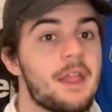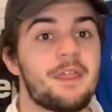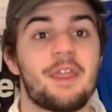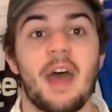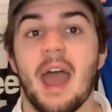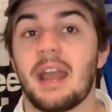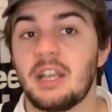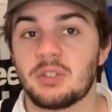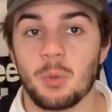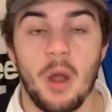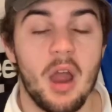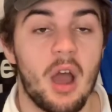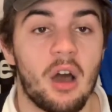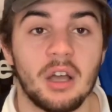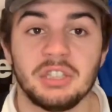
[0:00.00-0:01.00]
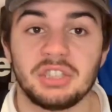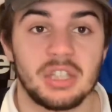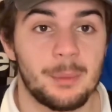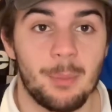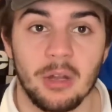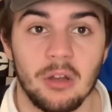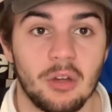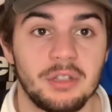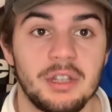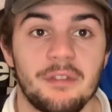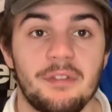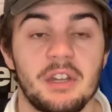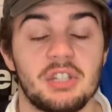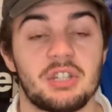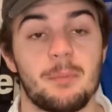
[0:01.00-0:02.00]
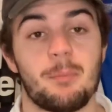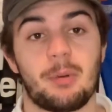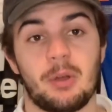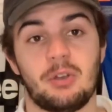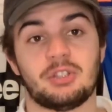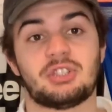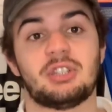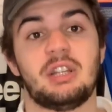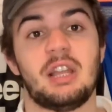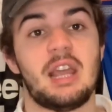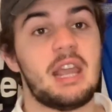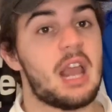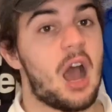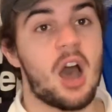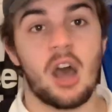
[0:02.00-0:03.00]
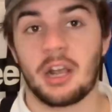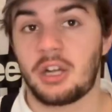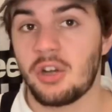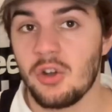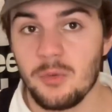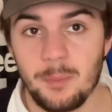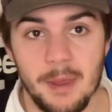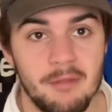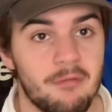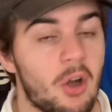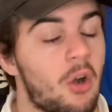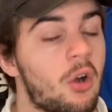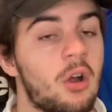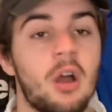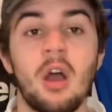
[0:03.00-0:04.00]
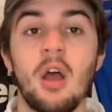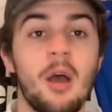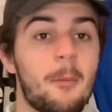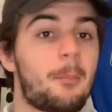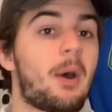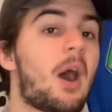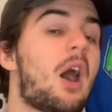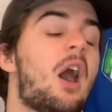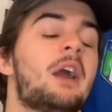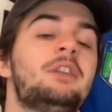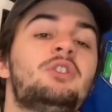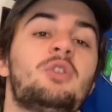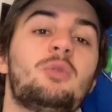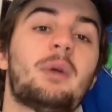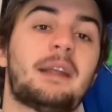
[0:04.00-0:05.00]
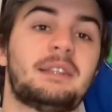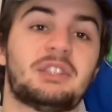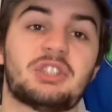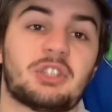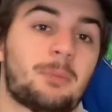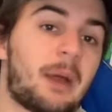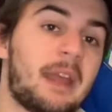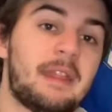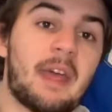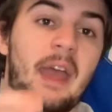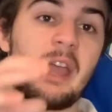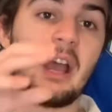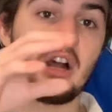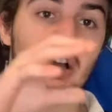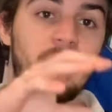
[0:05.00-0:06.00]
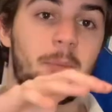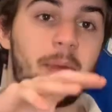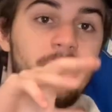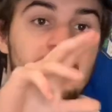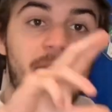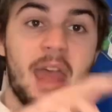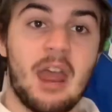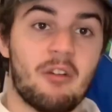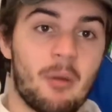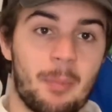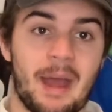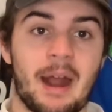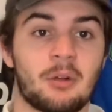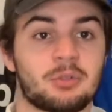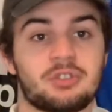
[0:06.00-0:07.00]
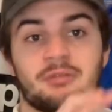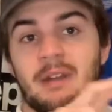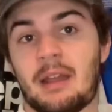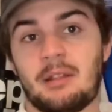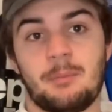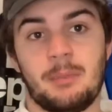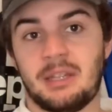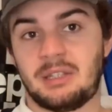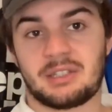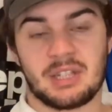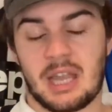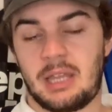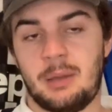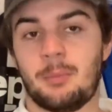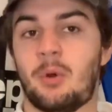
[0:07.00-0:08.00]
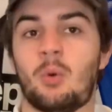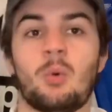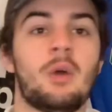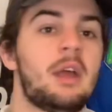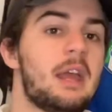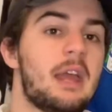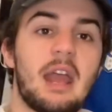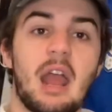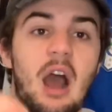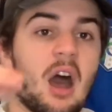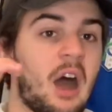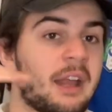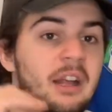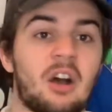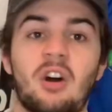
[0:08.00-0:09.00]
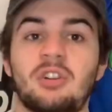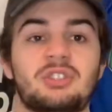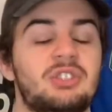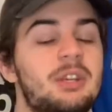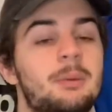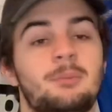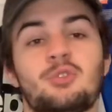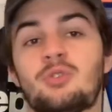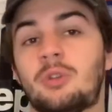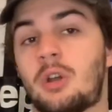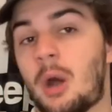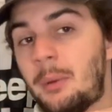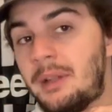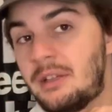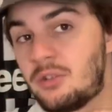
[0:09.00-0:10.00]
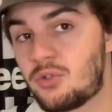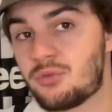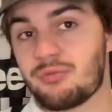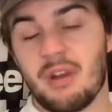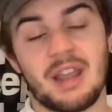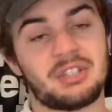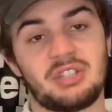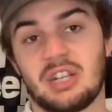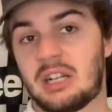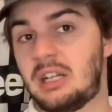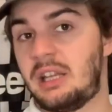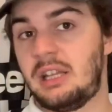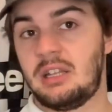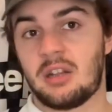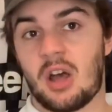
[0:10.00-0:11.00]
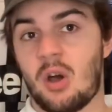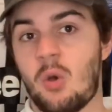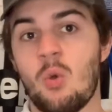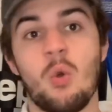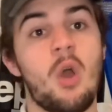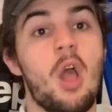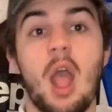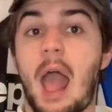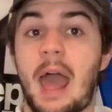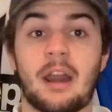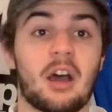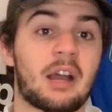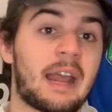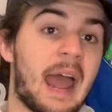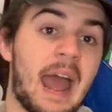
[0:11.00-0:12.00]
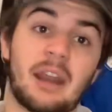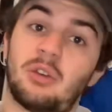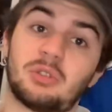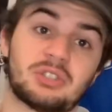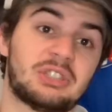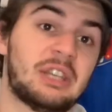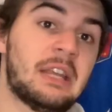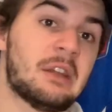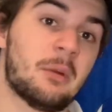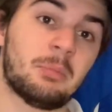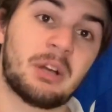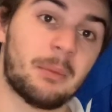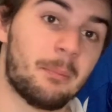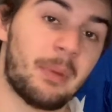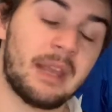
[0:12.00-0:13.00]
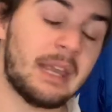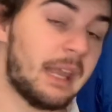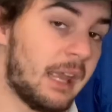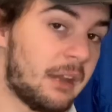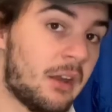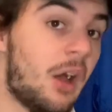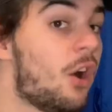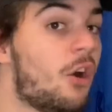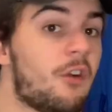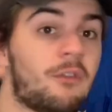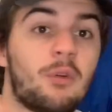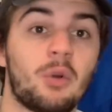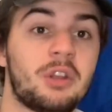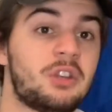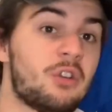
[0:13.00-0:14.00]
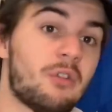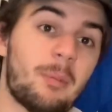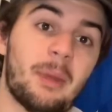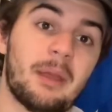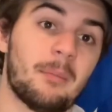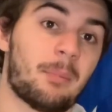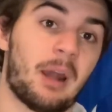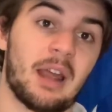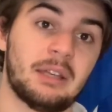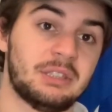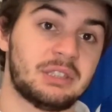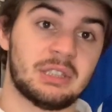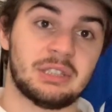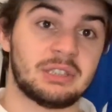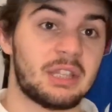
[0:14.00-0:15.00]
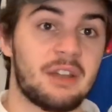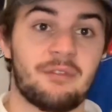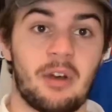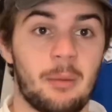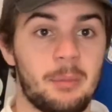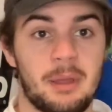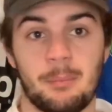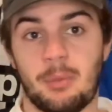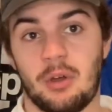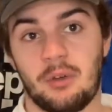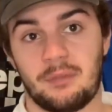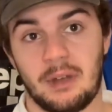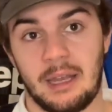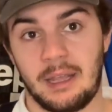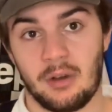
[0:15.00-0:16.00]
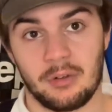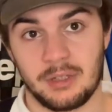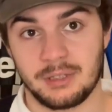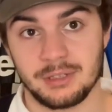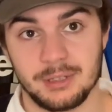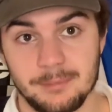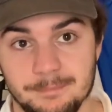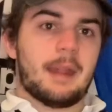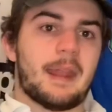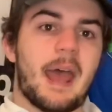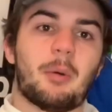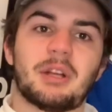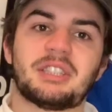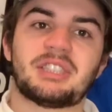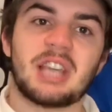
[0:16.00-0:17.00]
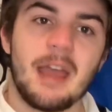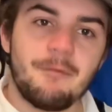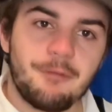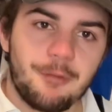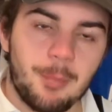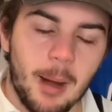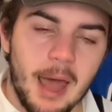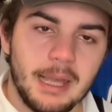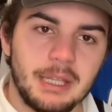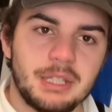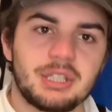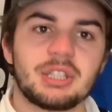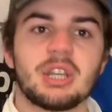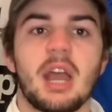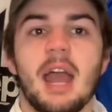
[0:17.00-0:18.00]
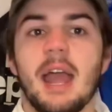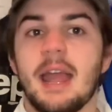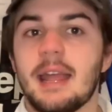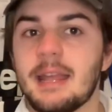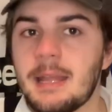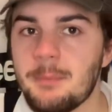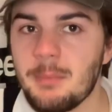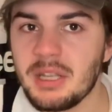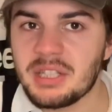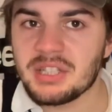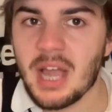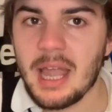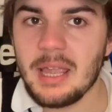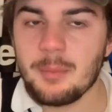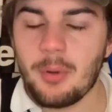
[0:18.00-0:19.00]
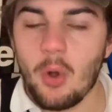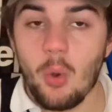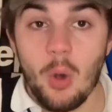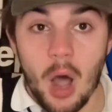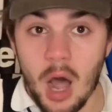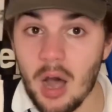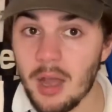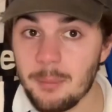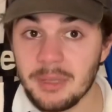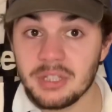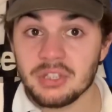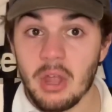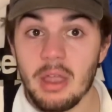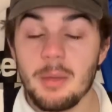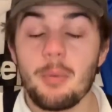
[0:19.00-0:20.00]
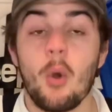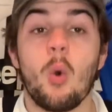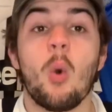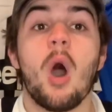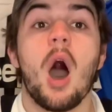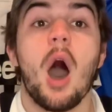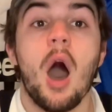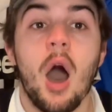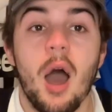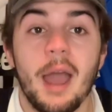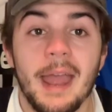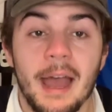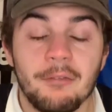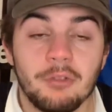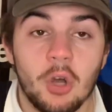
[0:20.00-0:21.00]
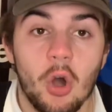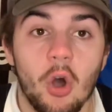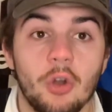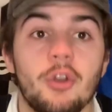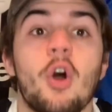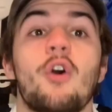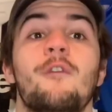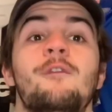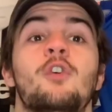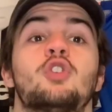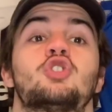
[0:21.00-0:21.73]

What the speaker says: That is where I see Bologna finishing personally. I could be wrong, but I do anticipate they are going to be thereabouts around the mid-table. I can't see them going drastically low, and I cannot see them competing for the European places, if I'm being perfectly honest. Now, at 10th place in mid-table, high mid-table, I have gone for